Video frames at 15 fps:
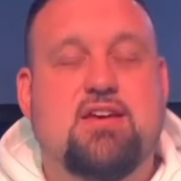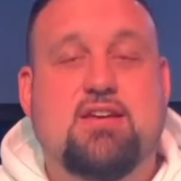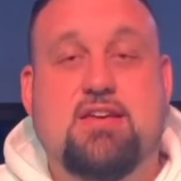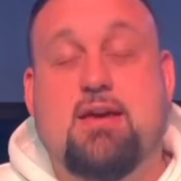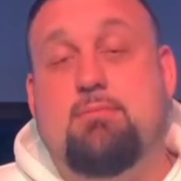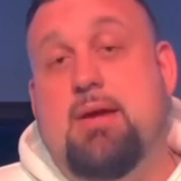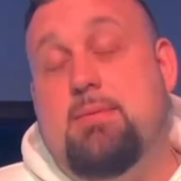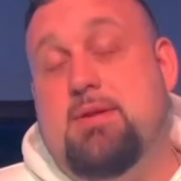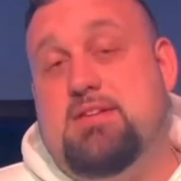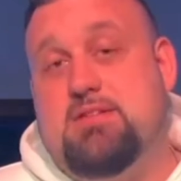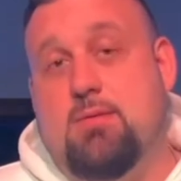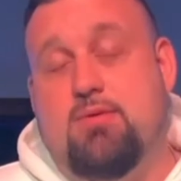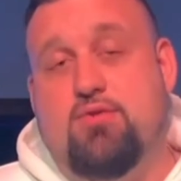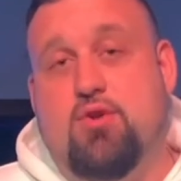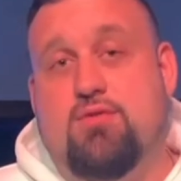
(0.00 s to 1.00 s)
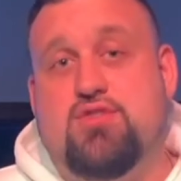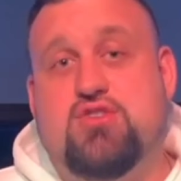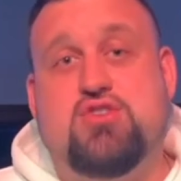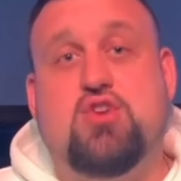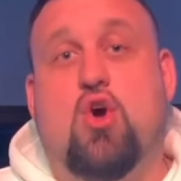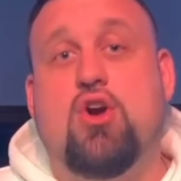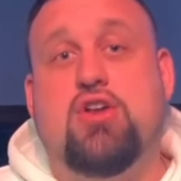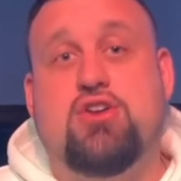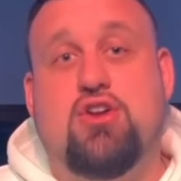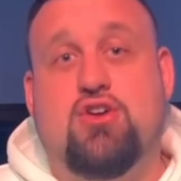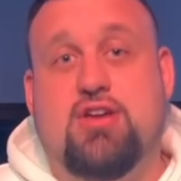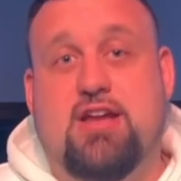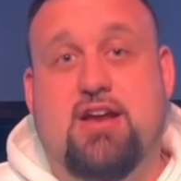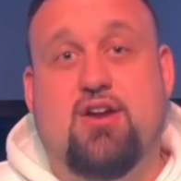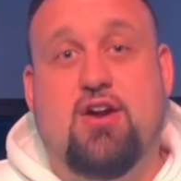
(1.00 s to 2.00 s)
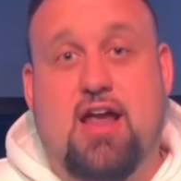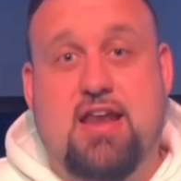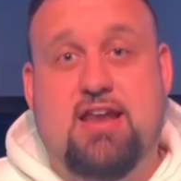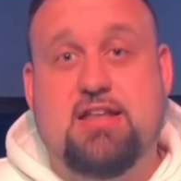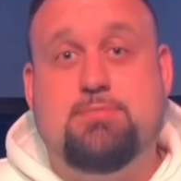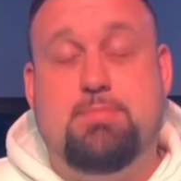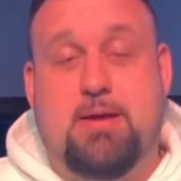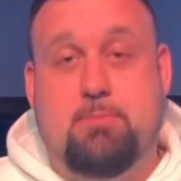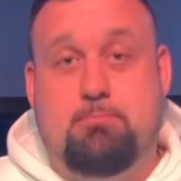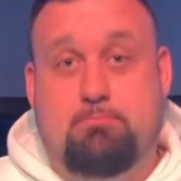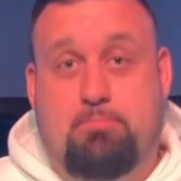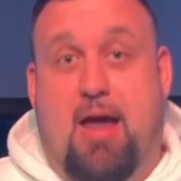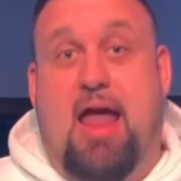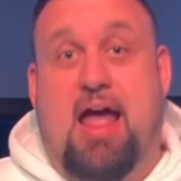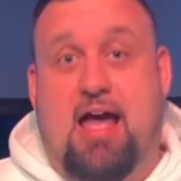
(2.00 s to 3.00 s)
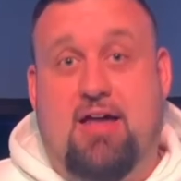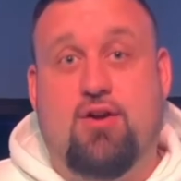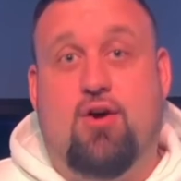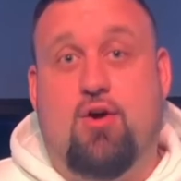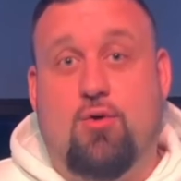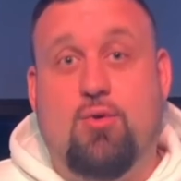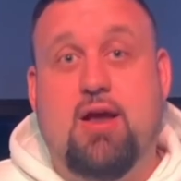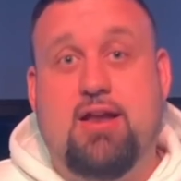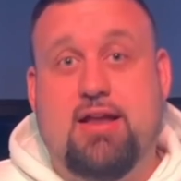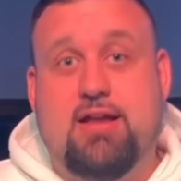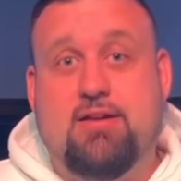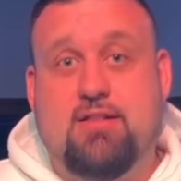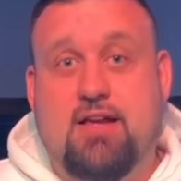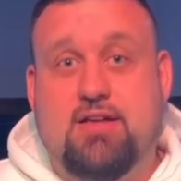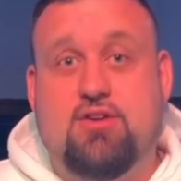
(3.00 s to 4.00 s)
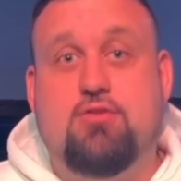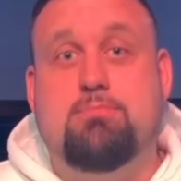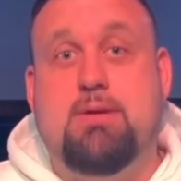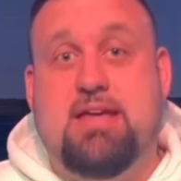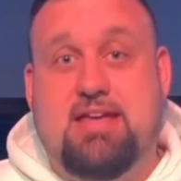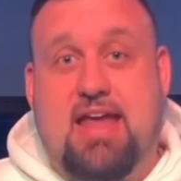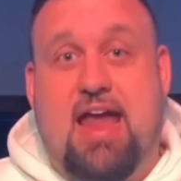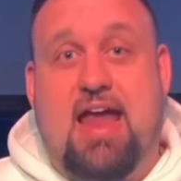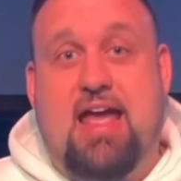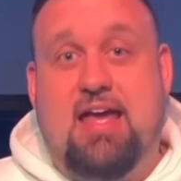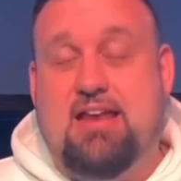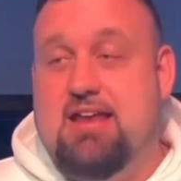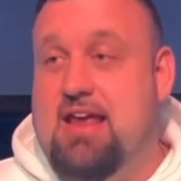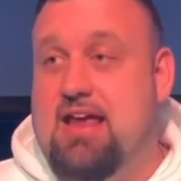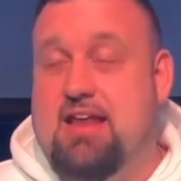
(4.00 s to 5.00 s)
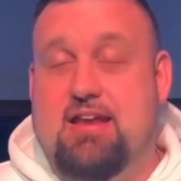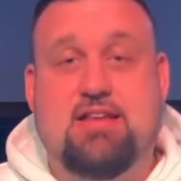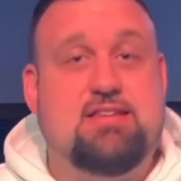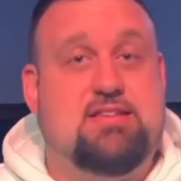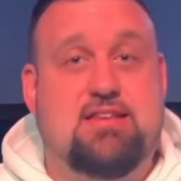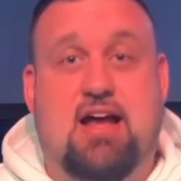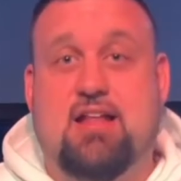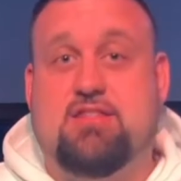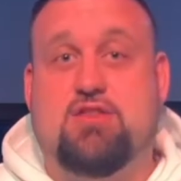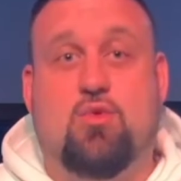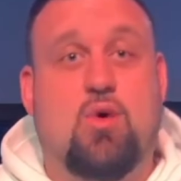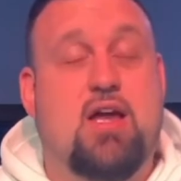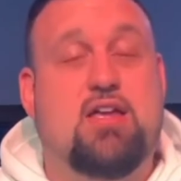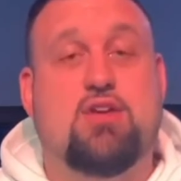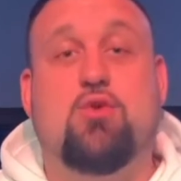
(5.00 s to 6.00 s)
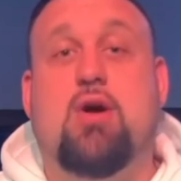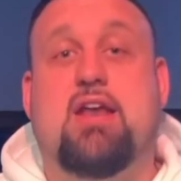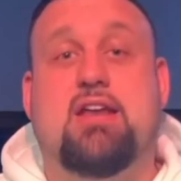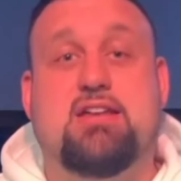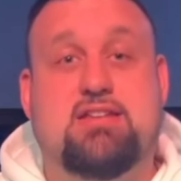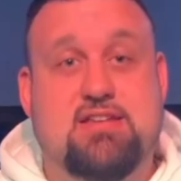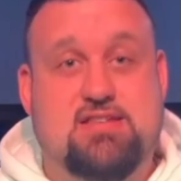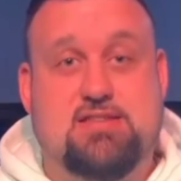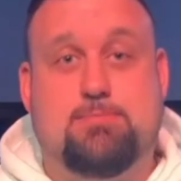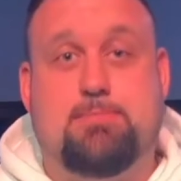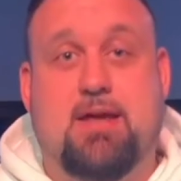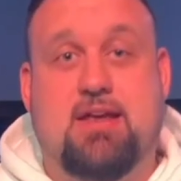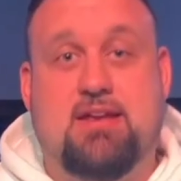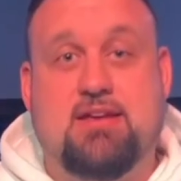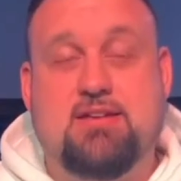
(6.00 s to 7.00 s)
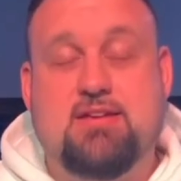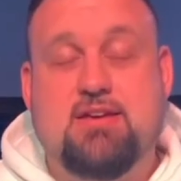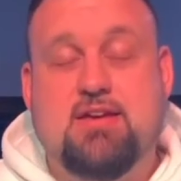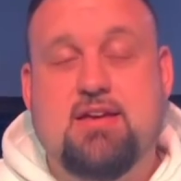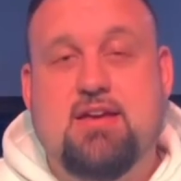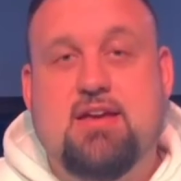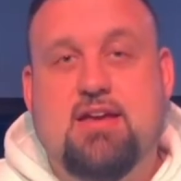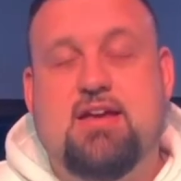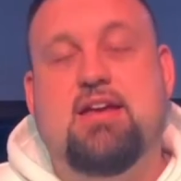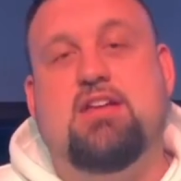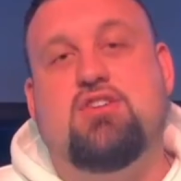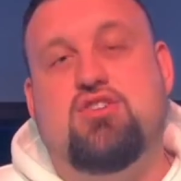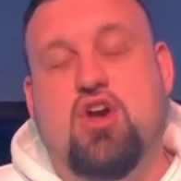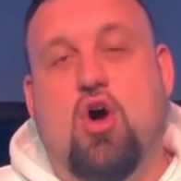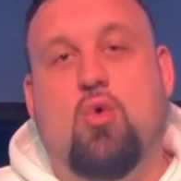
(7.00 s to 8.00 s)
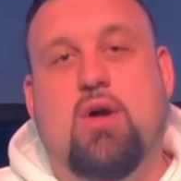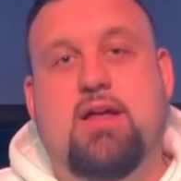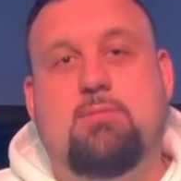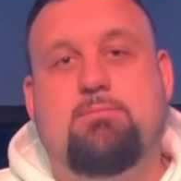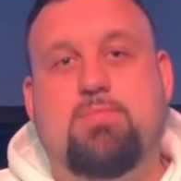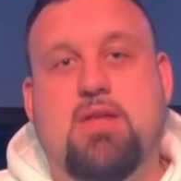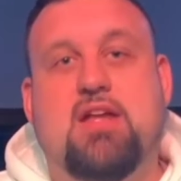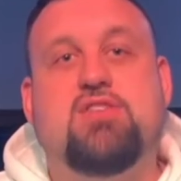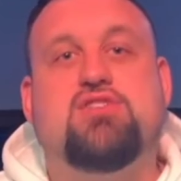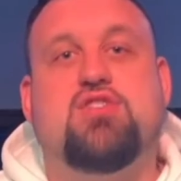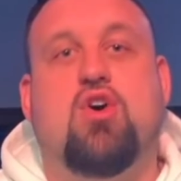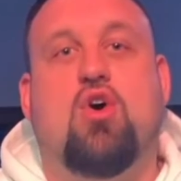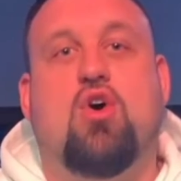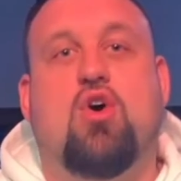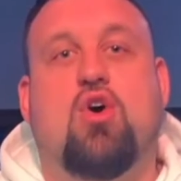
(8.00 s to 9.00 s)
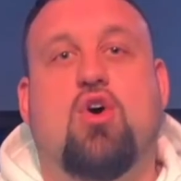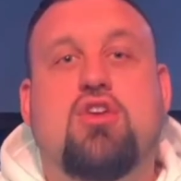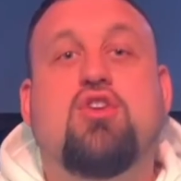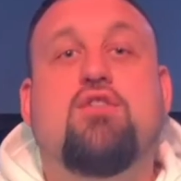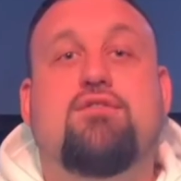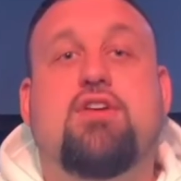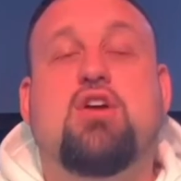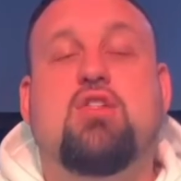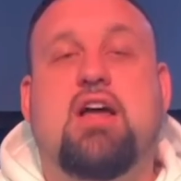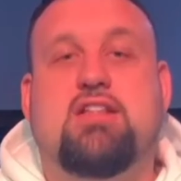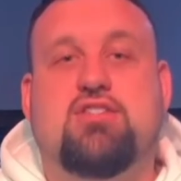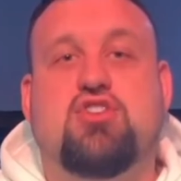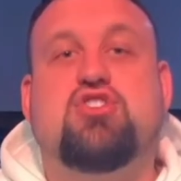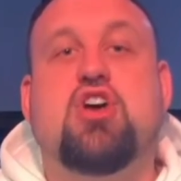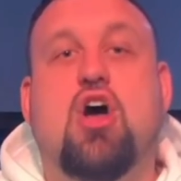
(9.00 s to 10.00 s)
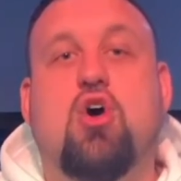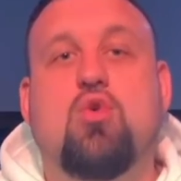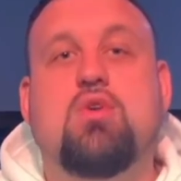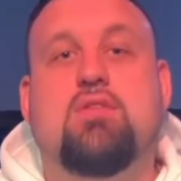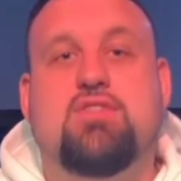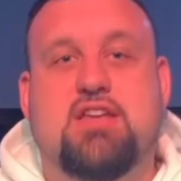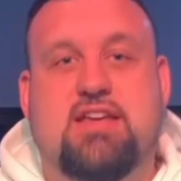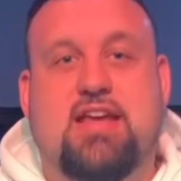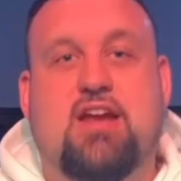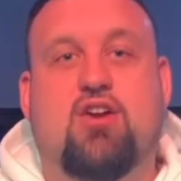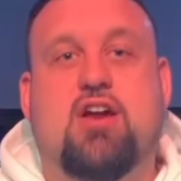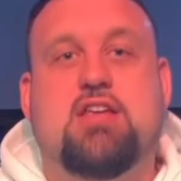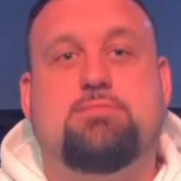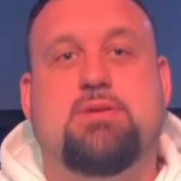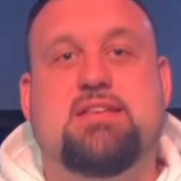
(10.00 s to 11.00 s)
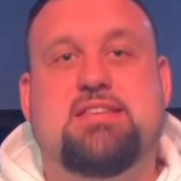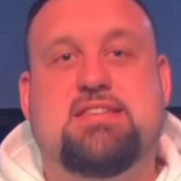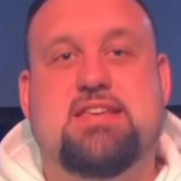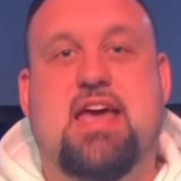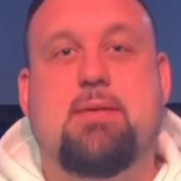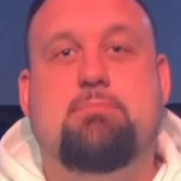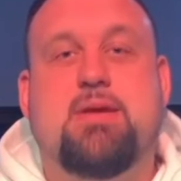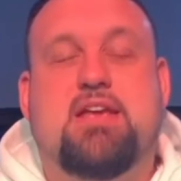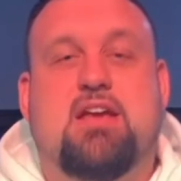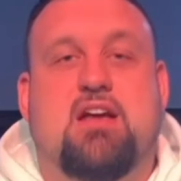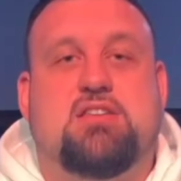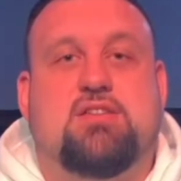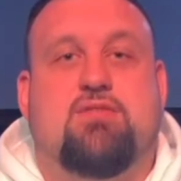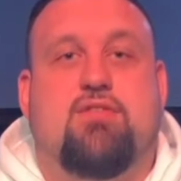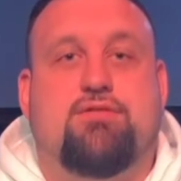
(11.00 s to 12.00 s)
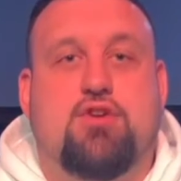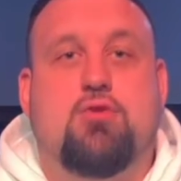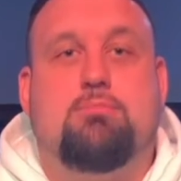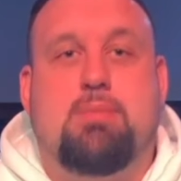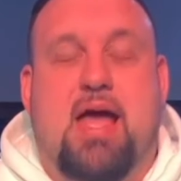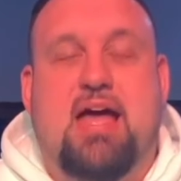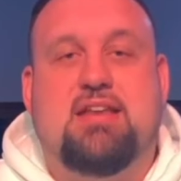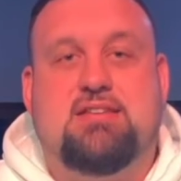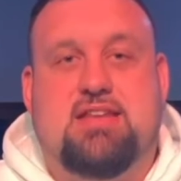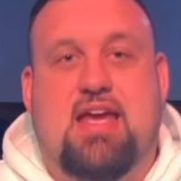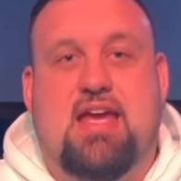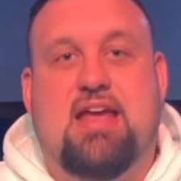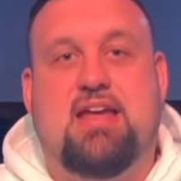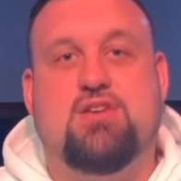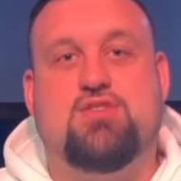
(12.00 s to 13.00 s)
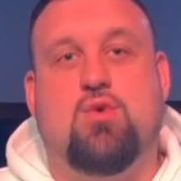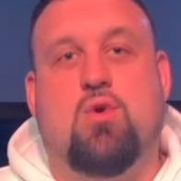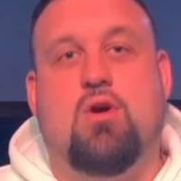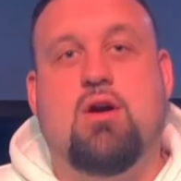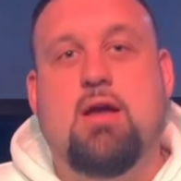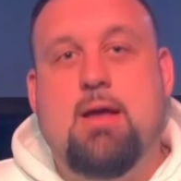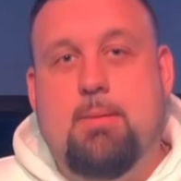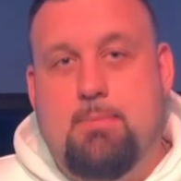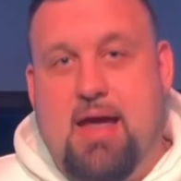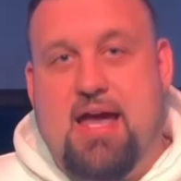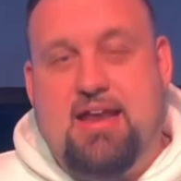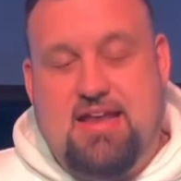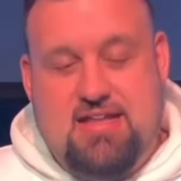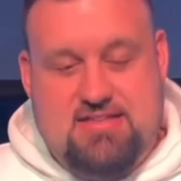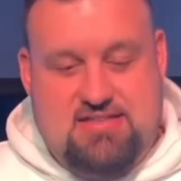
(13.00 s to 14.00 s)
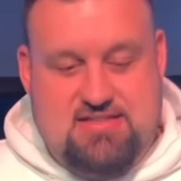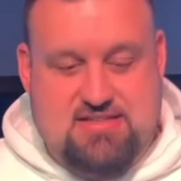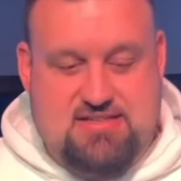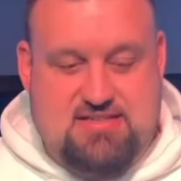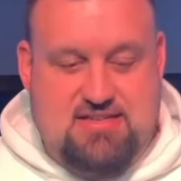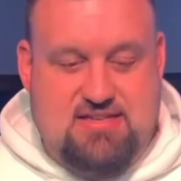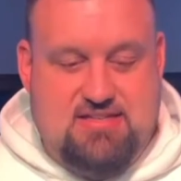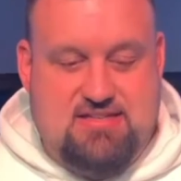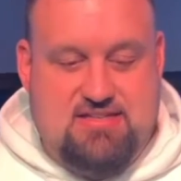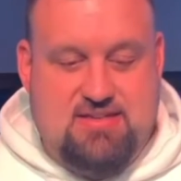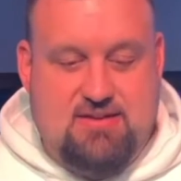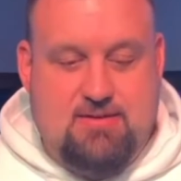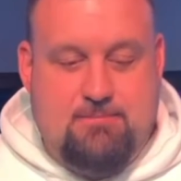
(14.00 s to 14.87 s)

Yet maybe some of you have started your year and it's been bad already. Like you began and it's not the way you had anticipated it going. And so you feel like the tone of the year has been set because of a few bad days or bad instances.